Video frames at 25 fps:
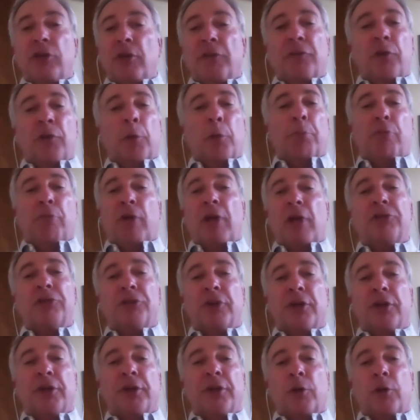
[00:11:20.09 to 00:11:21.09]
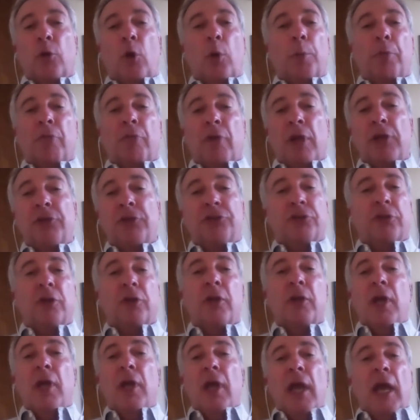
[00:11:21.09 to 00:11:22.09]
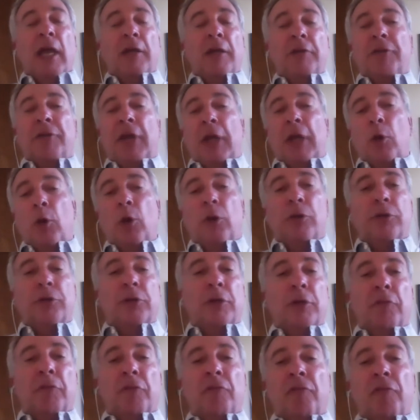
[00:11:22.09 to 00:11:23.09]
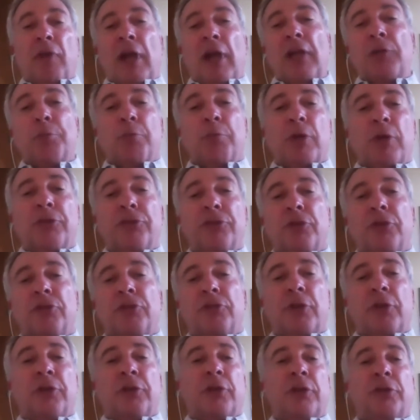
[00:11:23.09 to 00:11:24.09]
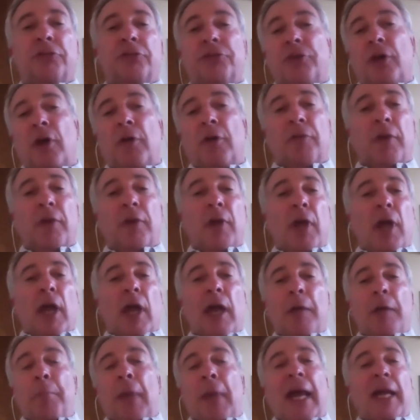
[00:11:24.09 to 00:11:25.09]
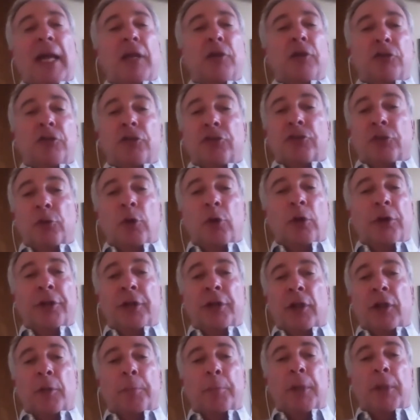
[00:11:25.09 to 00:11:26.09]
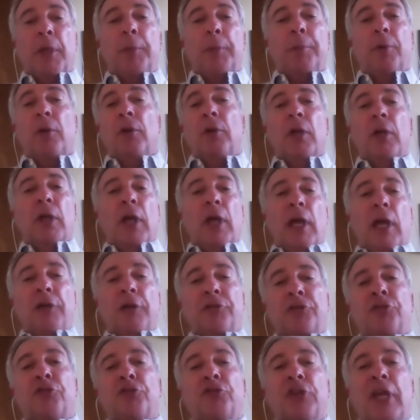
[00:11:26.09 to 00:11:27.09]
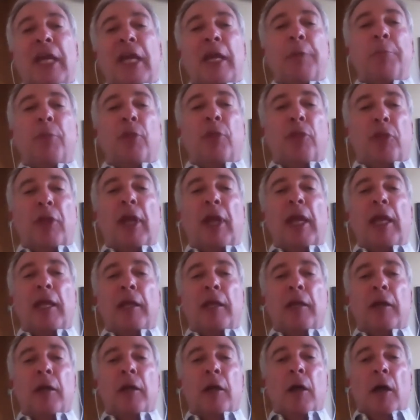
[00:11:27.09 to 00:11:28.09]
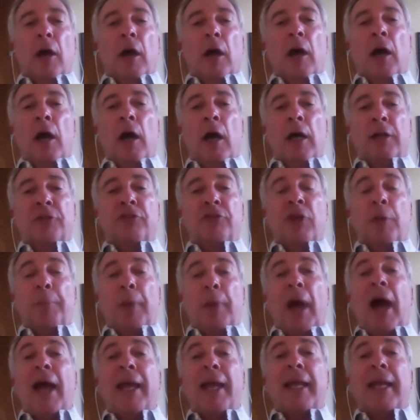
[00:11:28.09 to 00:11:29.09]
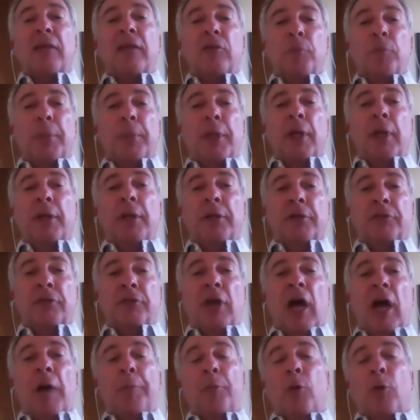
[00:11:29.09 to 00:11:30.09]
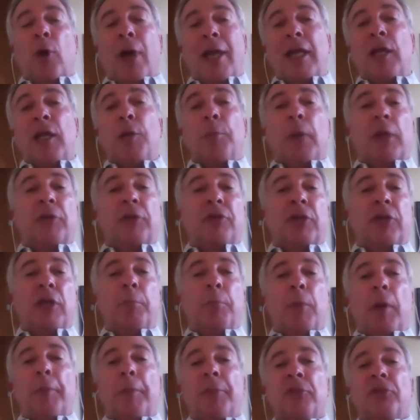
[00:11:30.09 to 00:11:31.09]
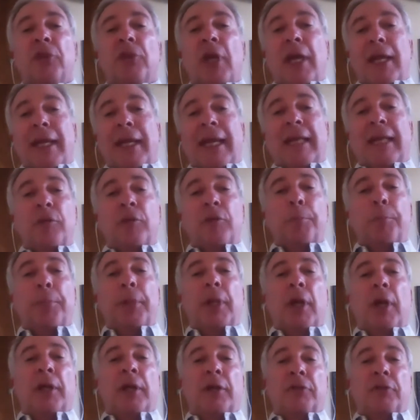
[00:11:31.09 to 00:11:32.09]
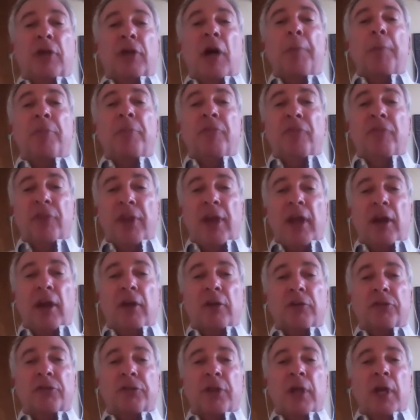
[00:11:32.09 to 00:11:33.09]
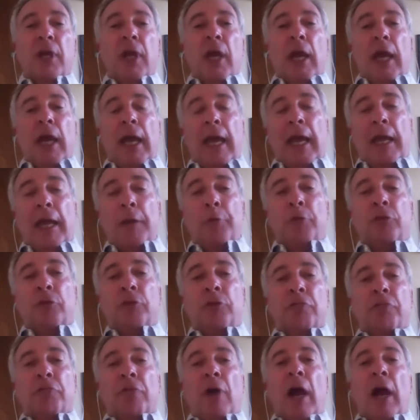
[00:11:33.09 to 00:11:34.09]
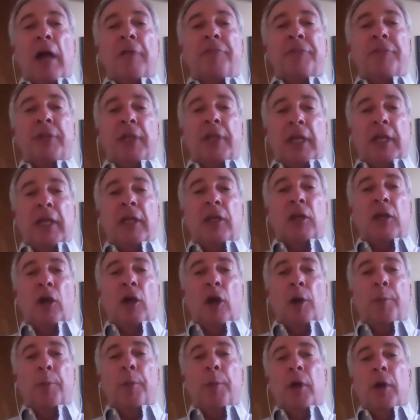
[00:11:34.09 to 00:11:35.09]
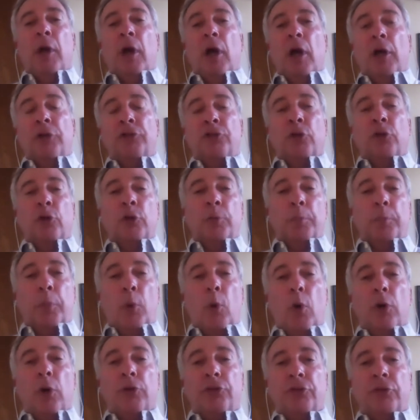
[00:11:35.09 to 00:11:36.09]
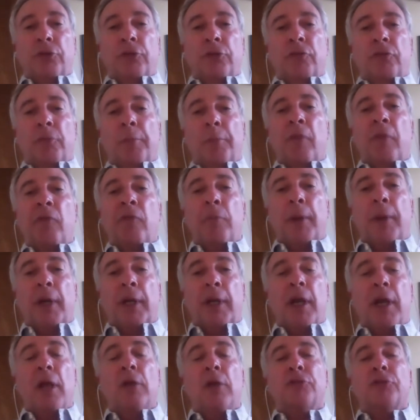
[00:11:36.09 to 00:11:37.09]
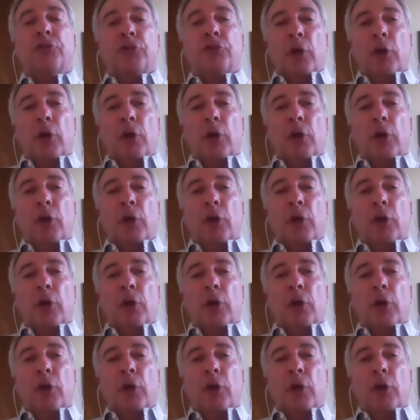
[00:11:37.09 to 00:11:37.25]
If you're president of a corporation and you've got all the different vice presidents under yourself and managers and all the other people, it's the same thing, except I get to be on the top, or any of my team members get to be on the top of theirs and derive the income, a certain portion from everybody else.